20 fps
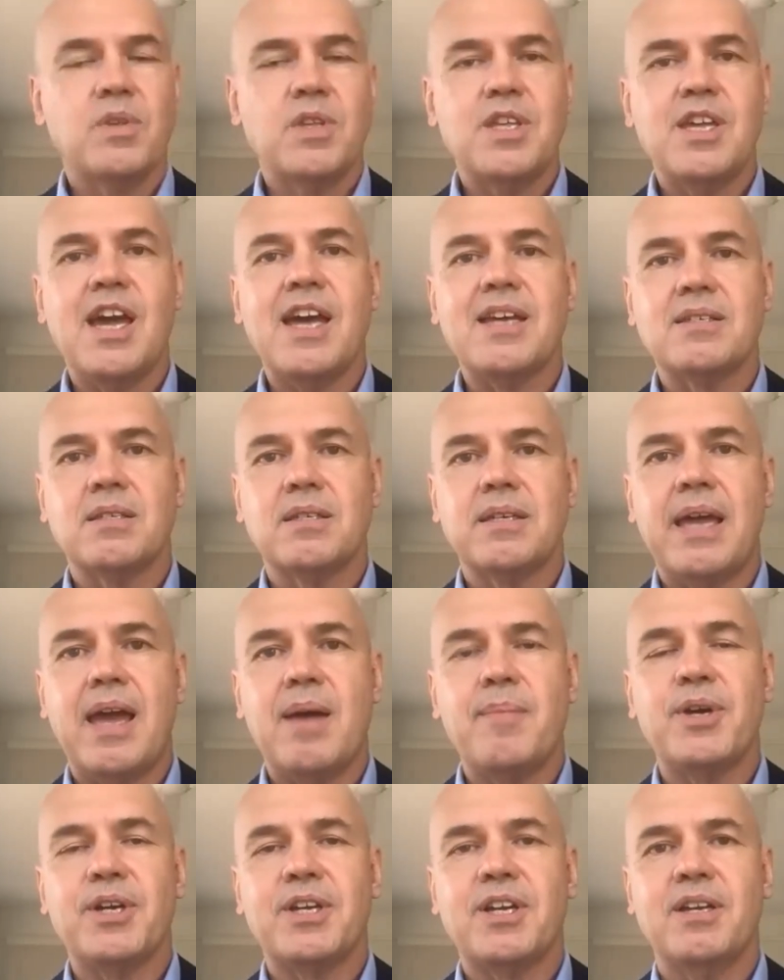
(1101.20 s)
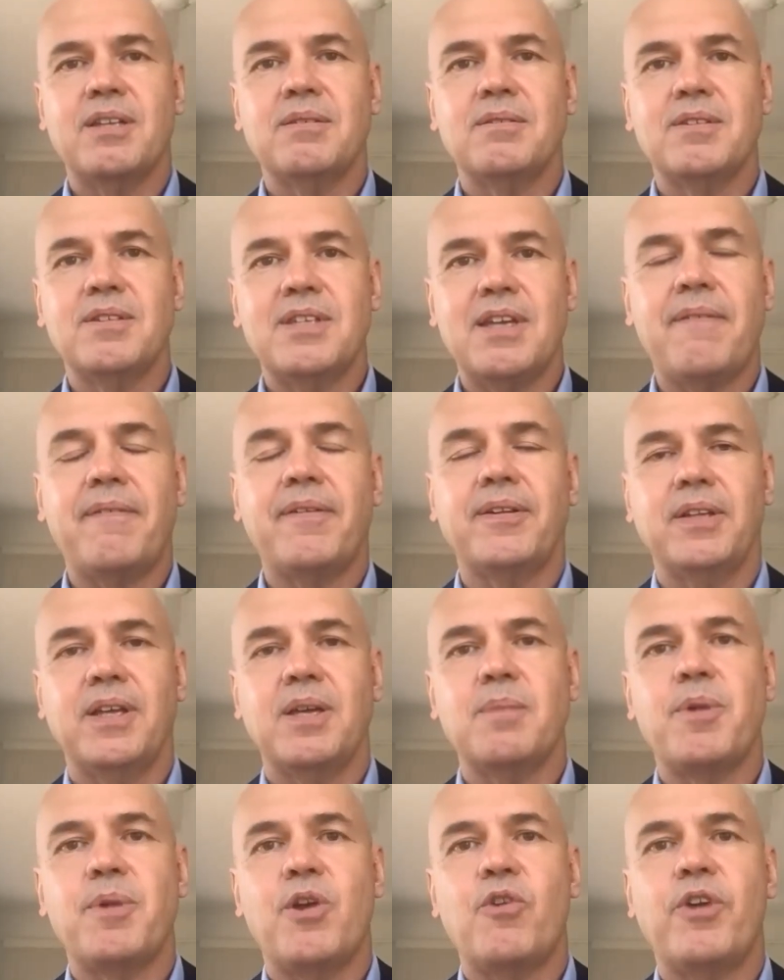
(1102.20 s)
yes, Emma can definitely
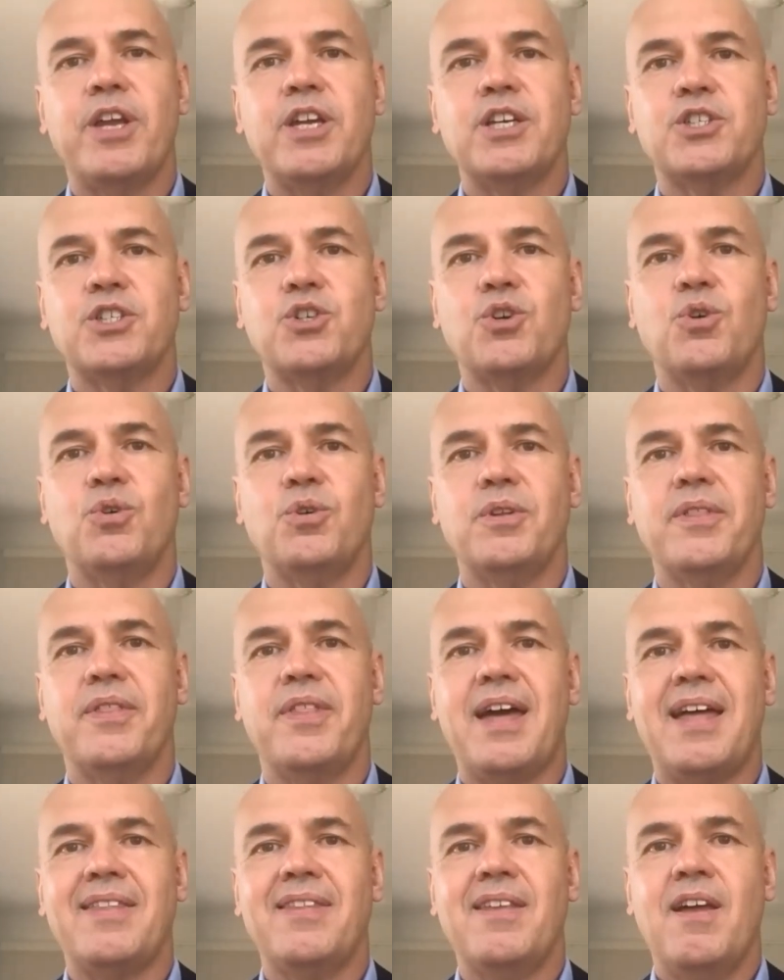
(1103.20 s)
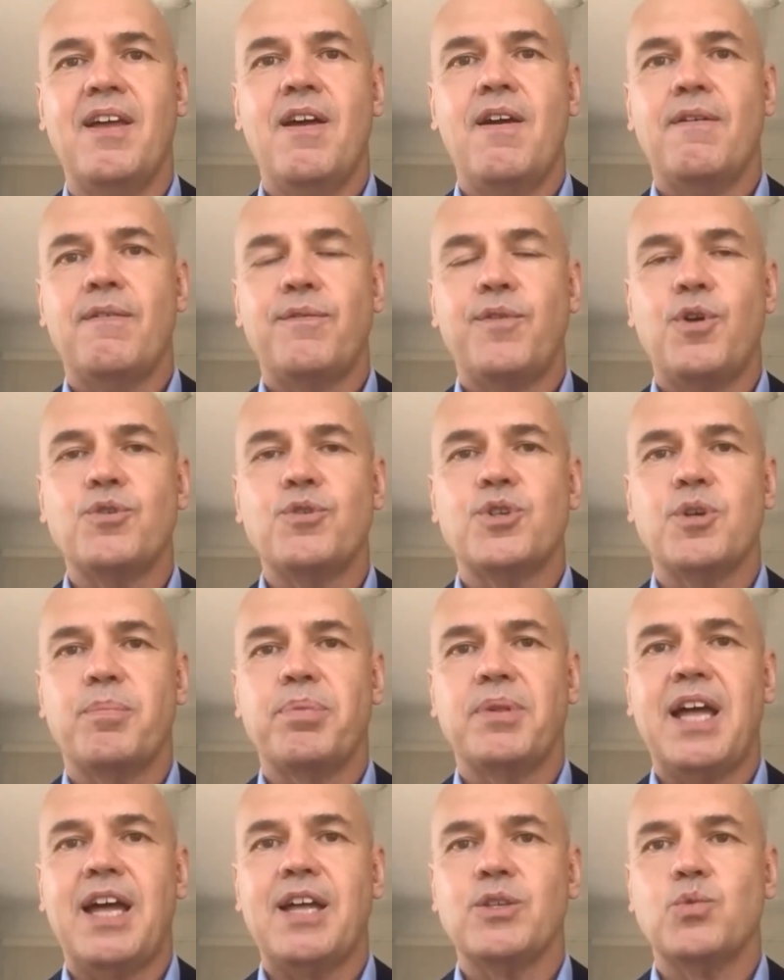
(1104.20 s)
be reassured that future
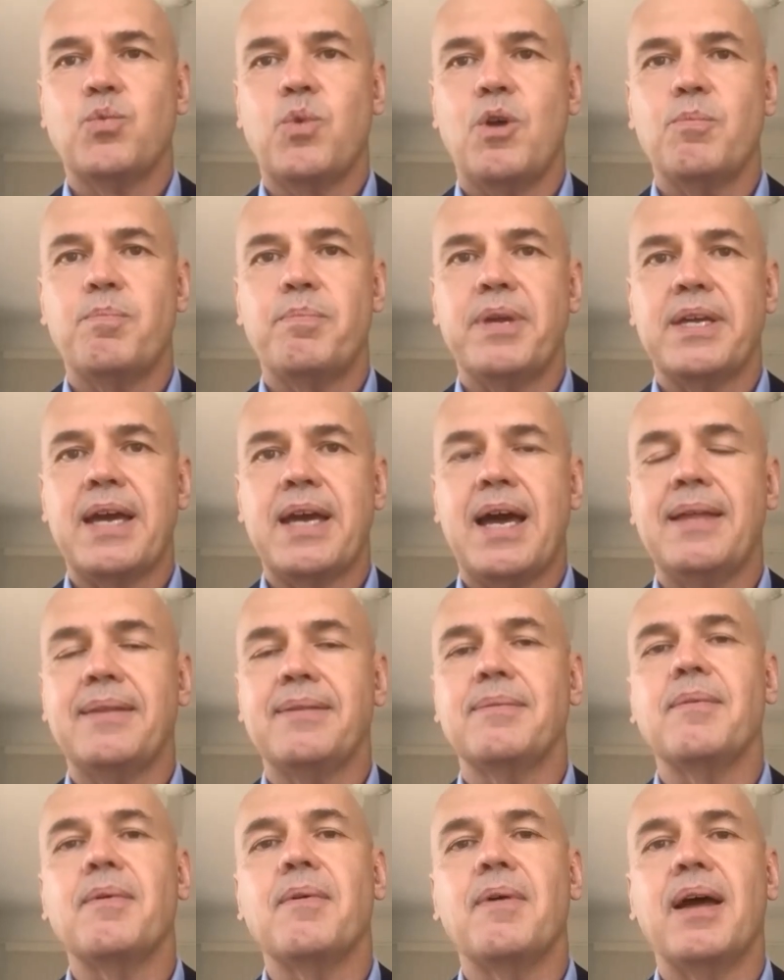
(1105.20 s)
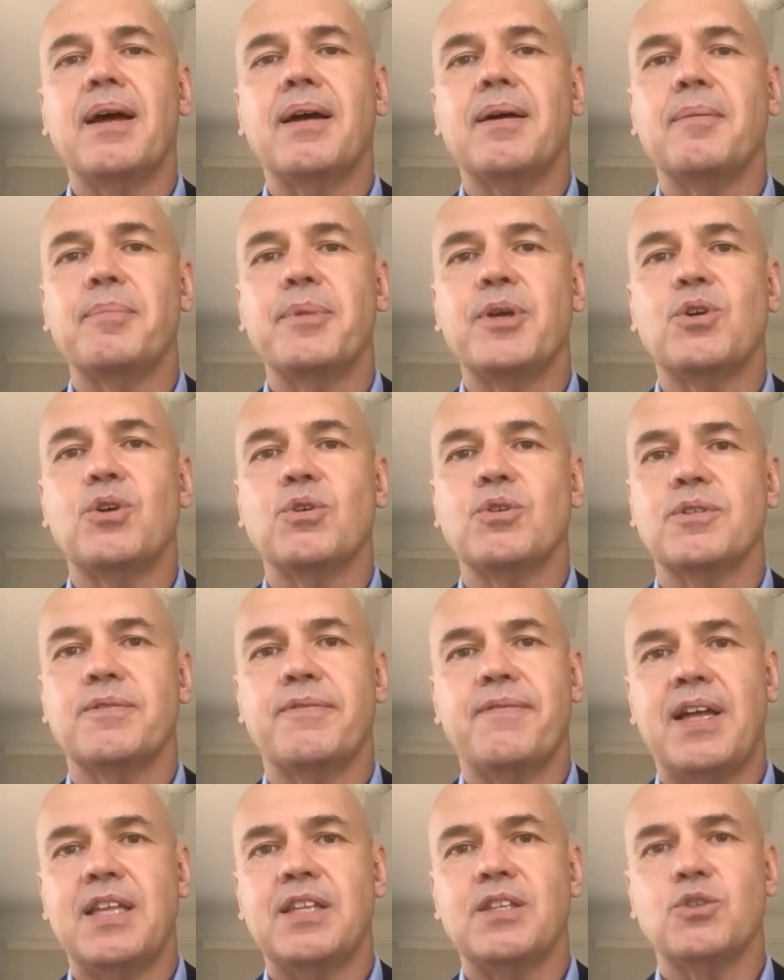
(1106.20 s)
plans won't be cut because
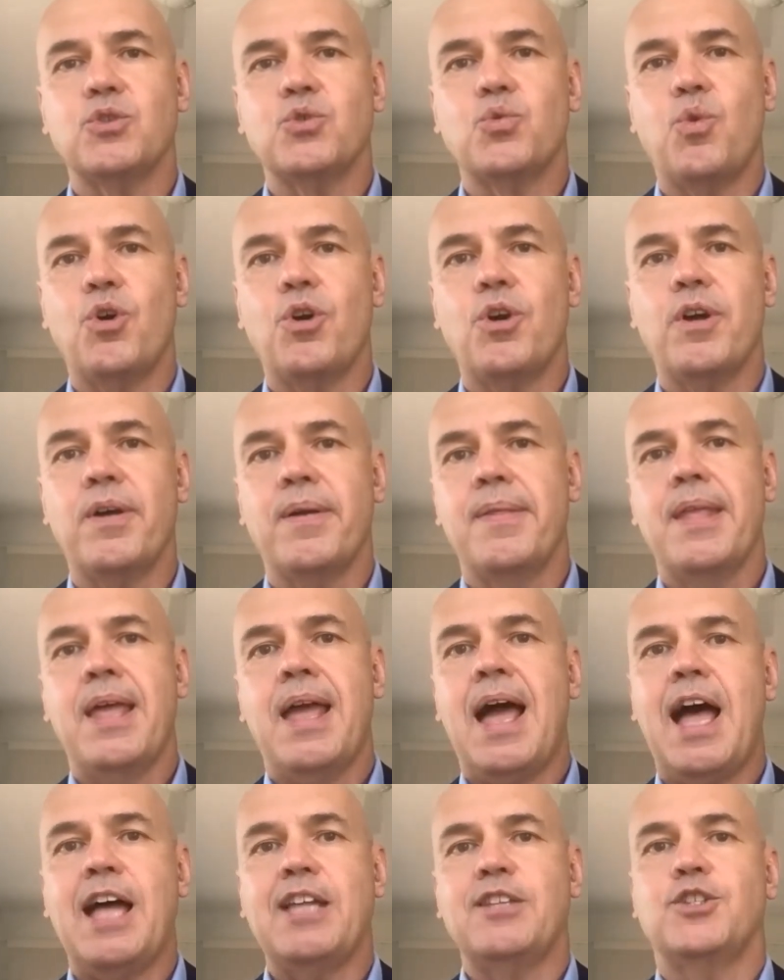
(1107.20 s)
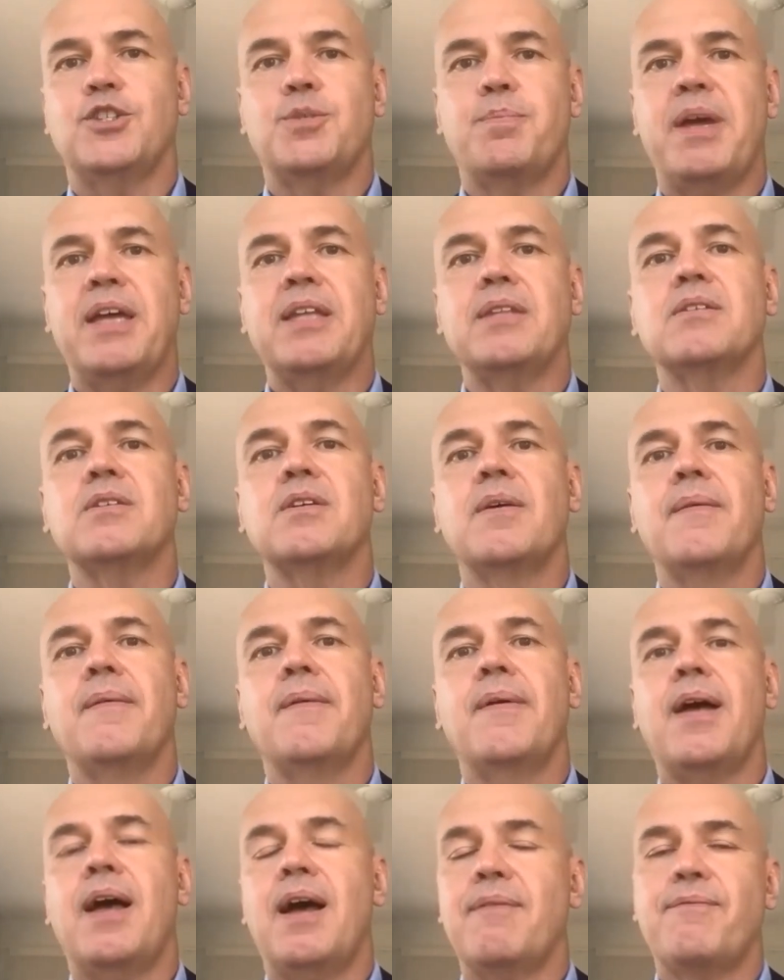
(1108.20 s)
funds were unspent
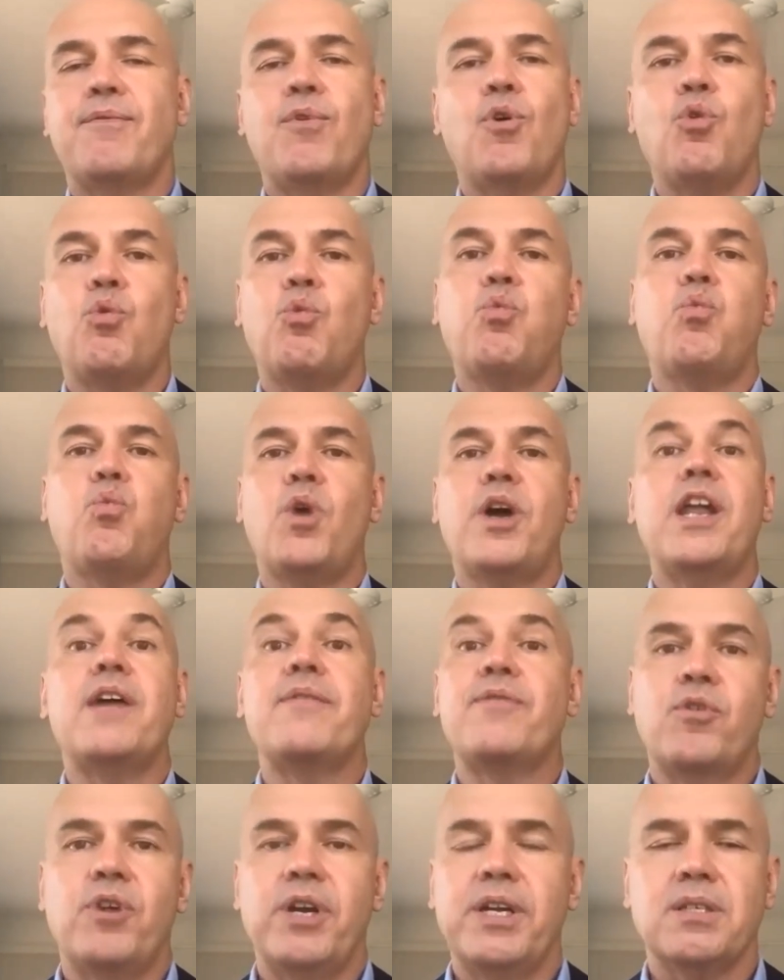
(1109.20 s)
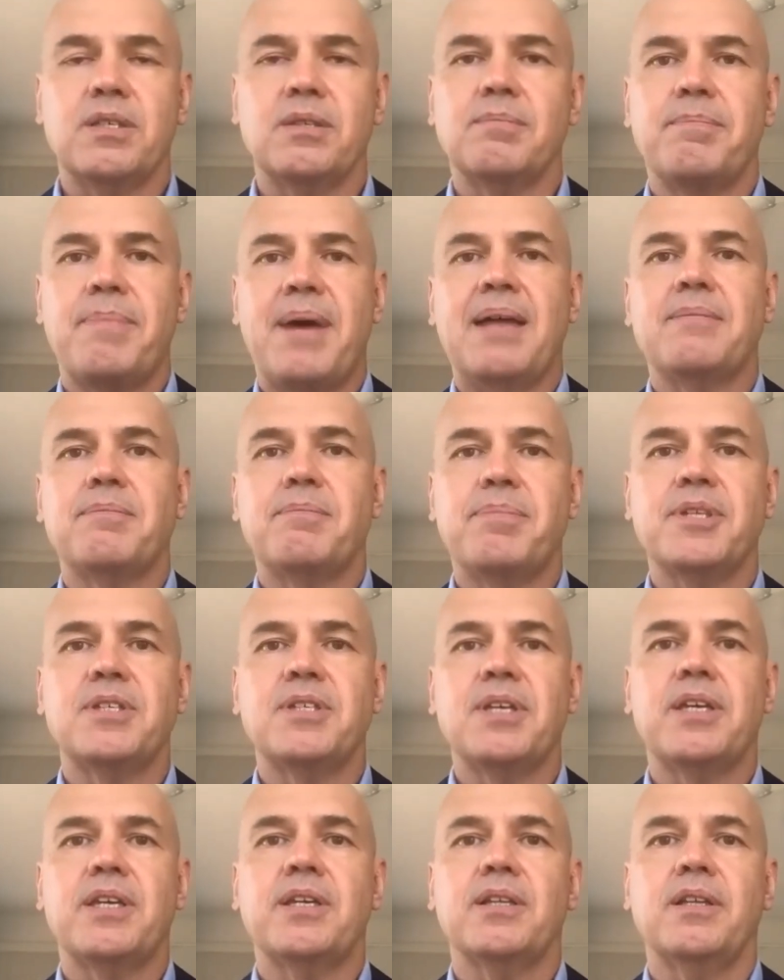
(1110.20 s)
for whatever reason, but
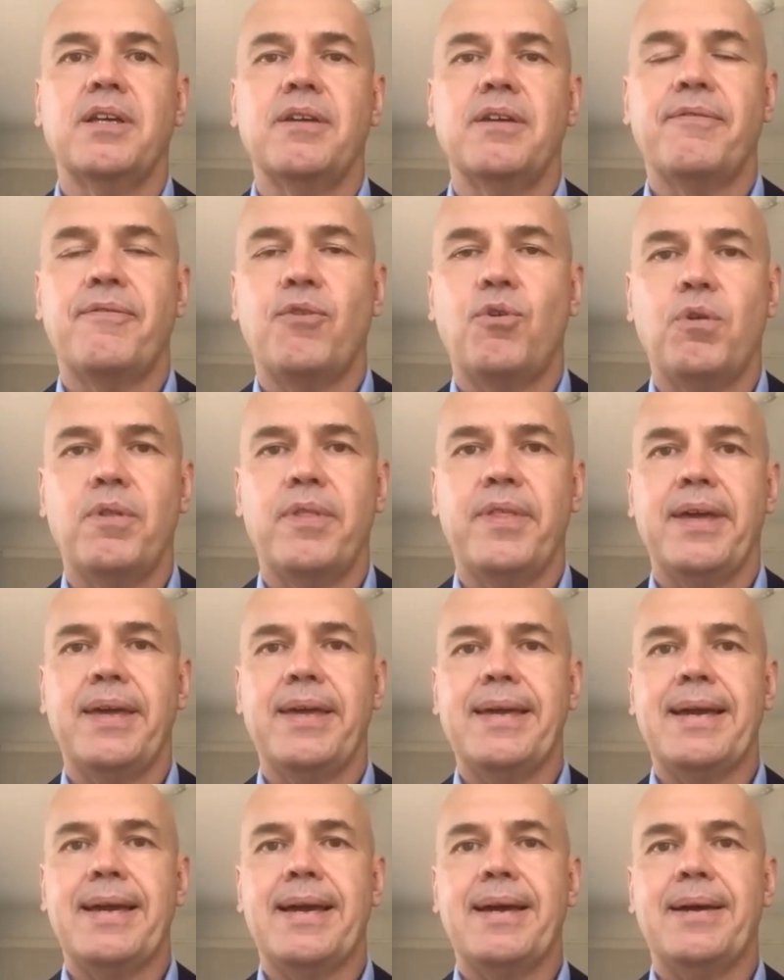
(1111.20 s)
particularly for the